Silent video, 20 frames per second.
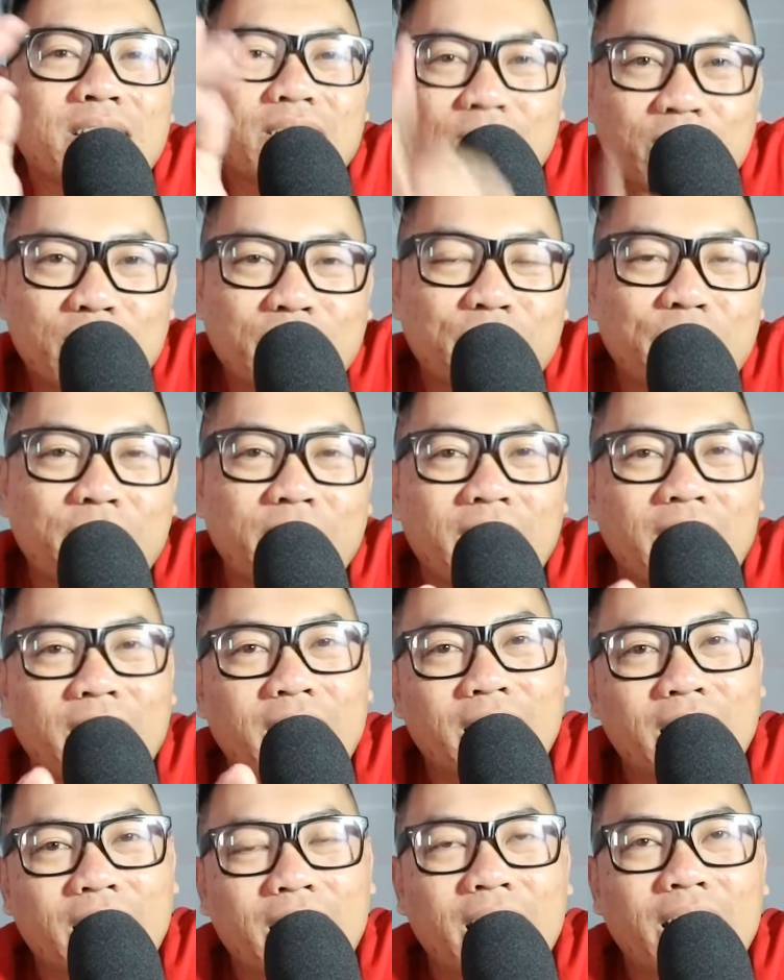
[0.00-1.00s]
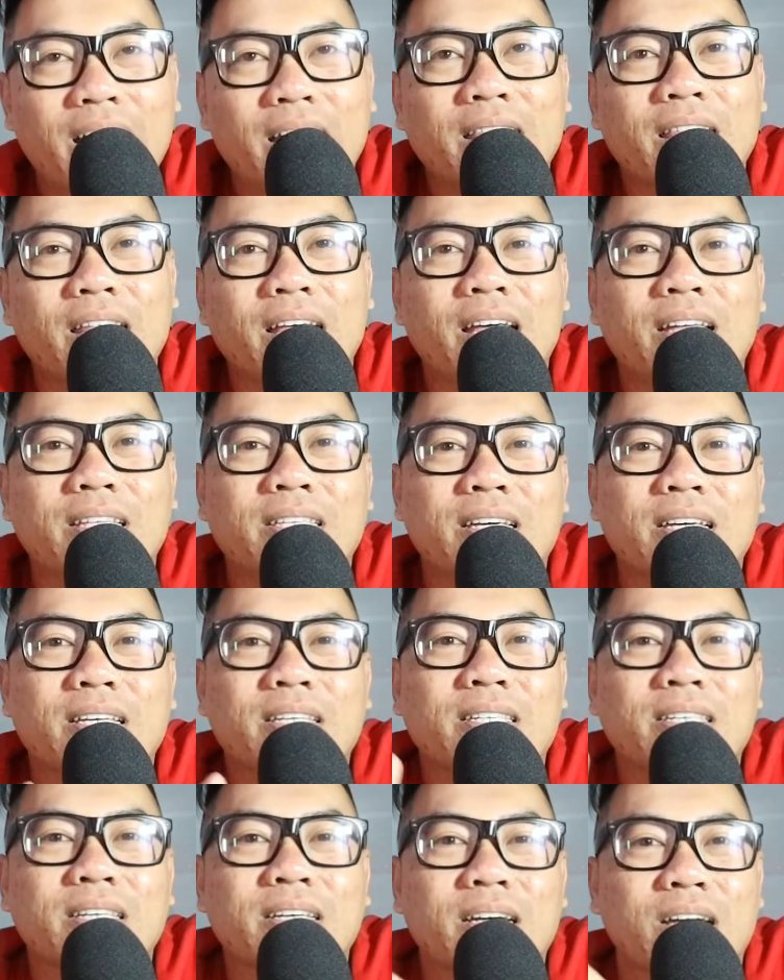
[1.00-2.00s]
Don't feel like that.
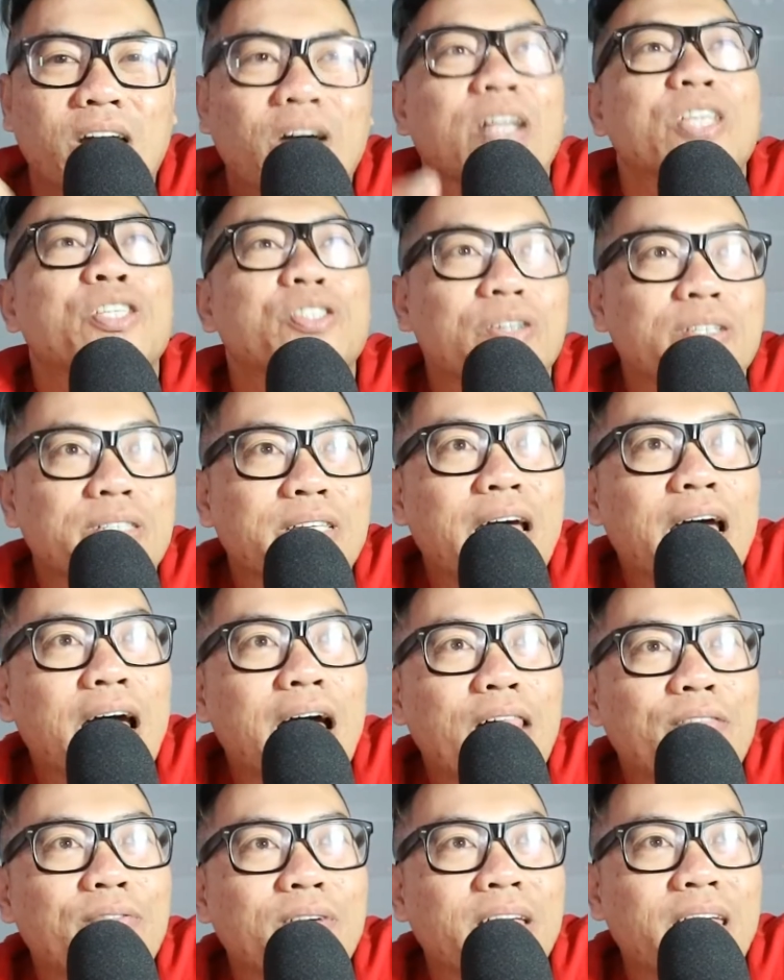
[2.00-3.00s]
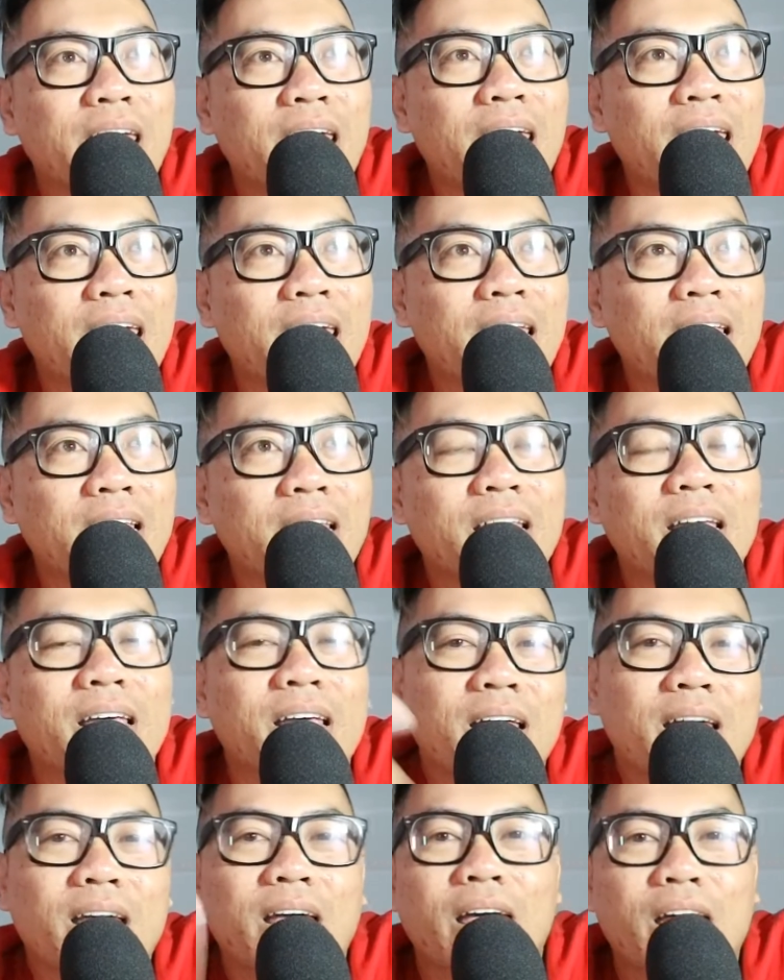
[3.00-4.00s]
Just encourage yourself
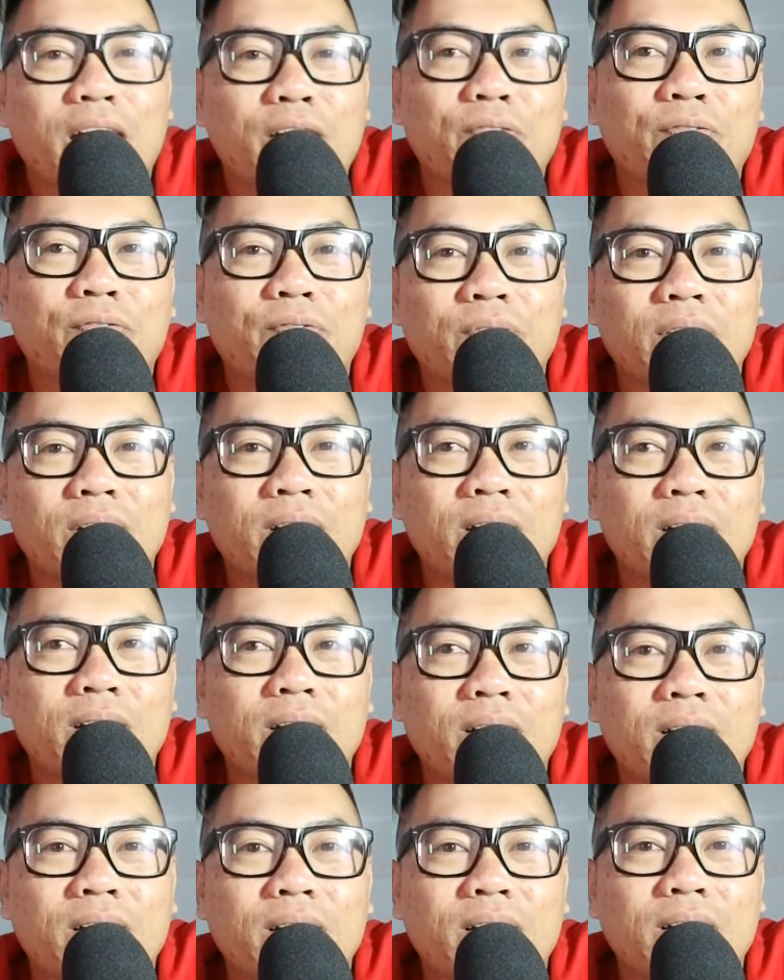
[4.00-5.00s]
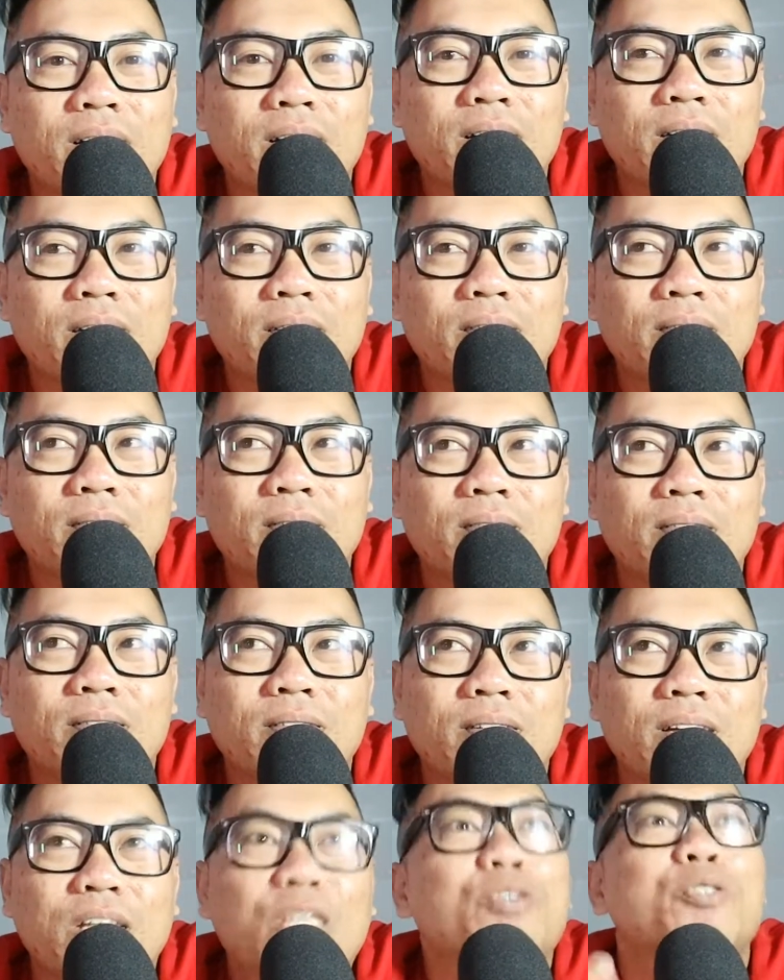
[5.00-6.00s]
again. Have
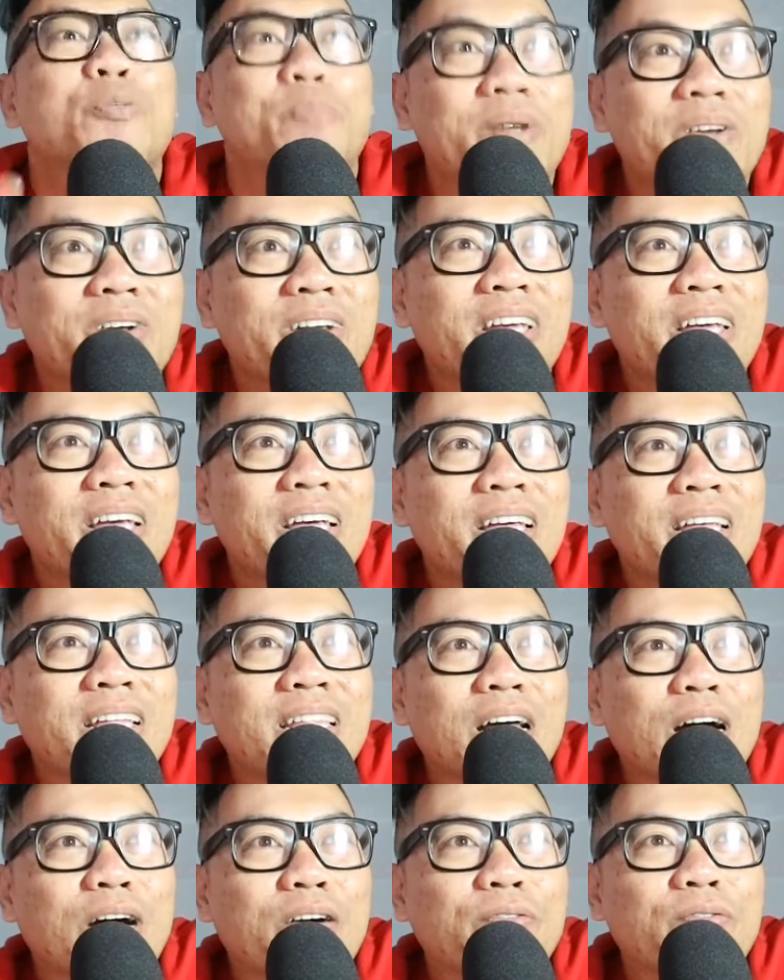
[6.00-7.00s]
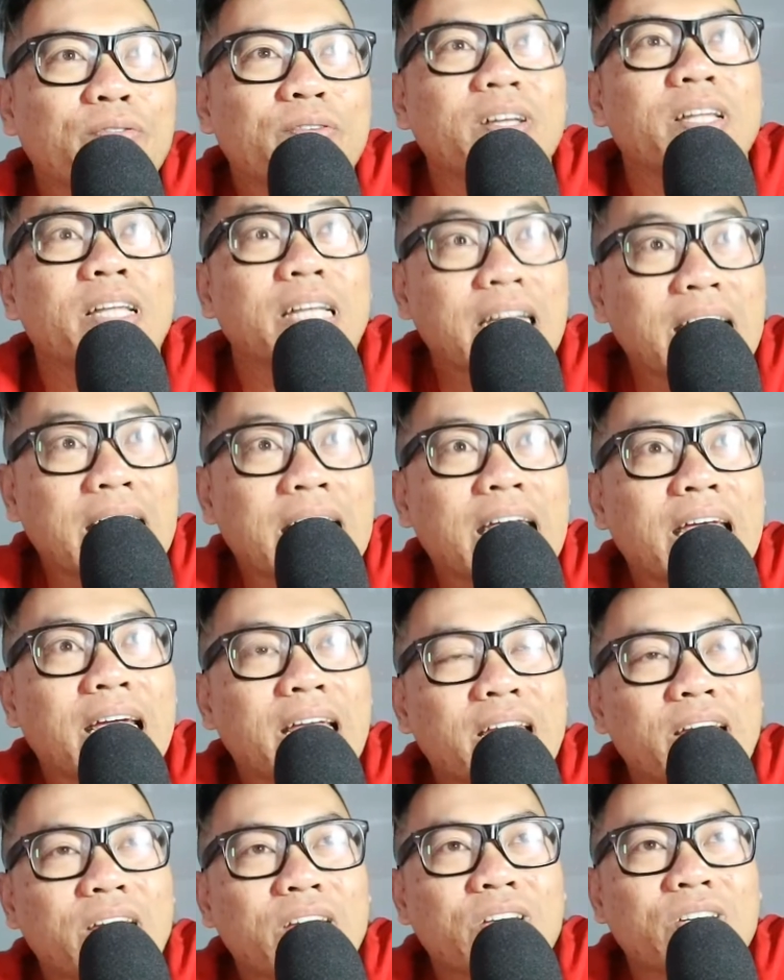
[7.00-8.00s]
a new spirit of learning
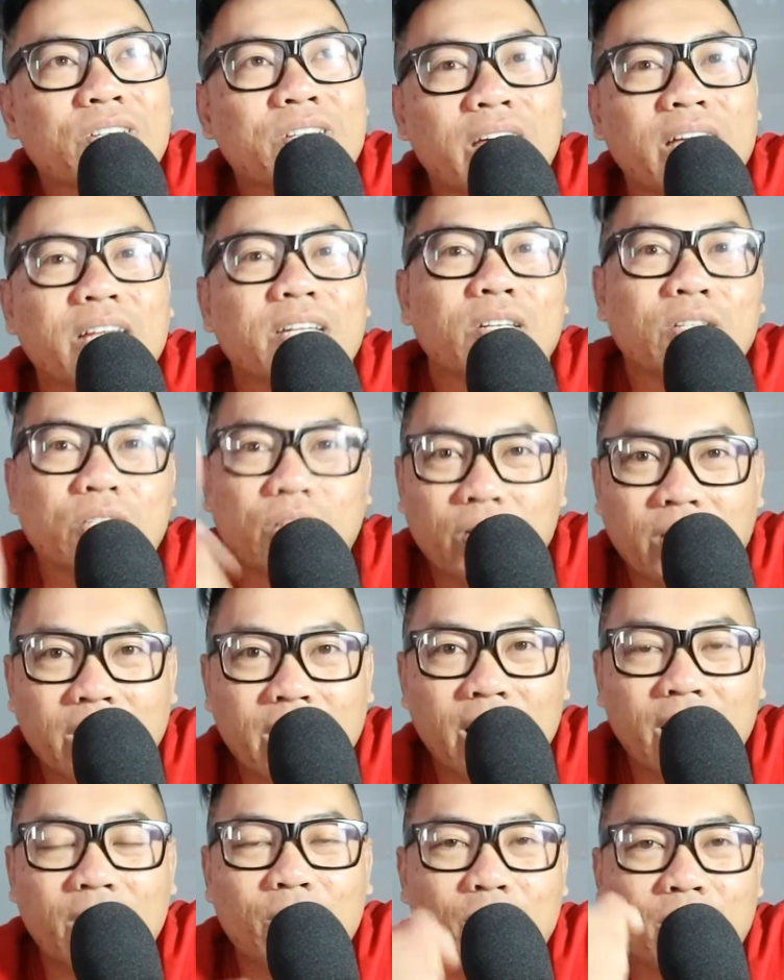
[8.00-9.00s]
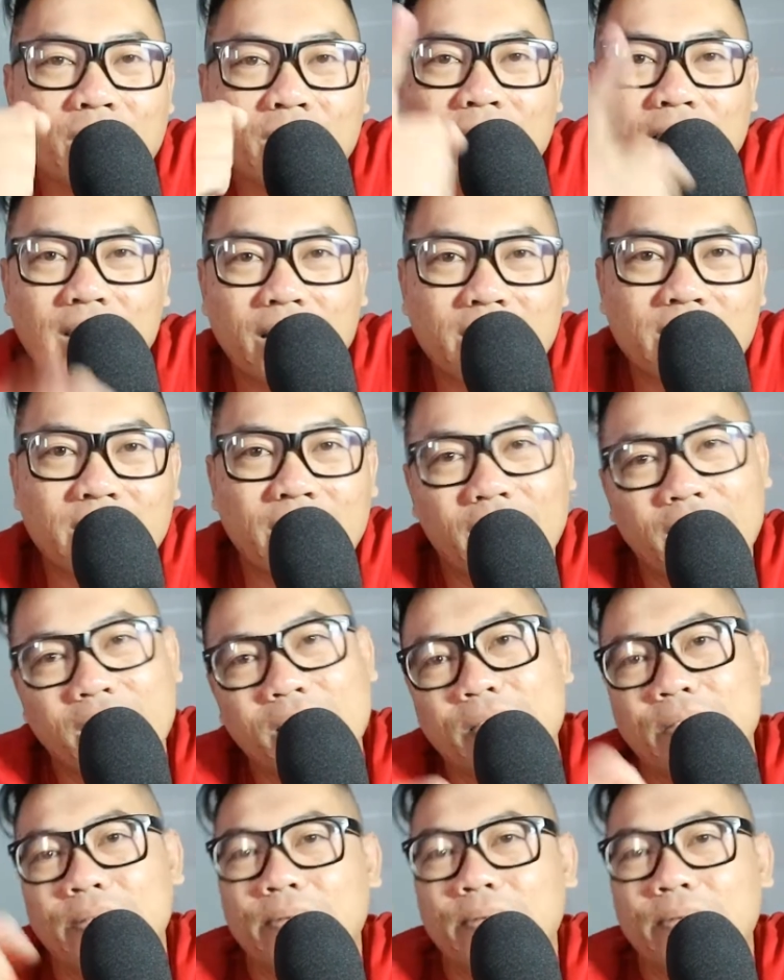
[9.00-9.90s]
English, and don't care what they say.